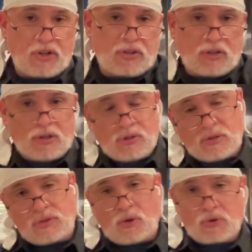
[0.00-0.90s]

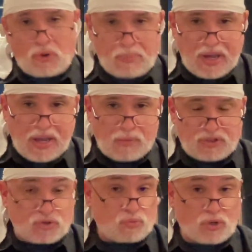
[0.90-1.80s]
the Tokyo Bay,
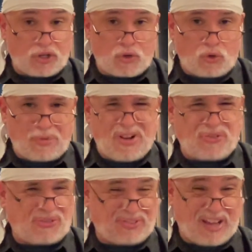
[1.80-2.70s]
which is really cool, but
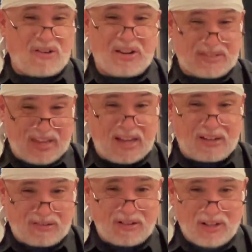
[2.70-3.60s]
also scary as
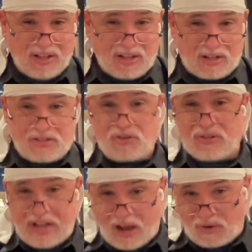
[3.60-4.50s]
heck, because you're
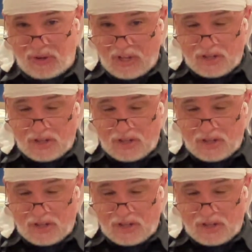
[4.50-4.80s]
going